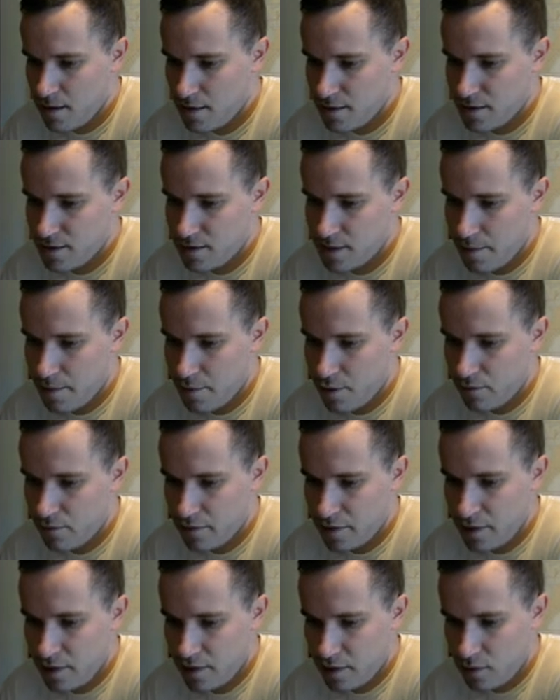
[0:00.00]
Step
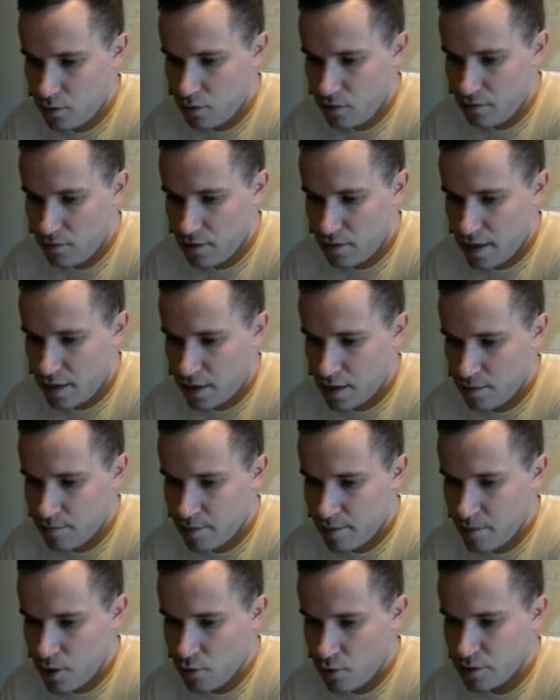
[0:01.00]
over here, I can
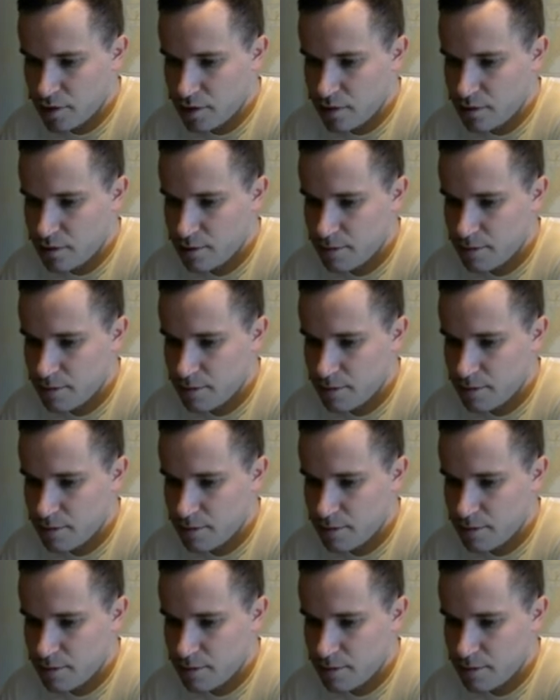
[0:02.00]
promote.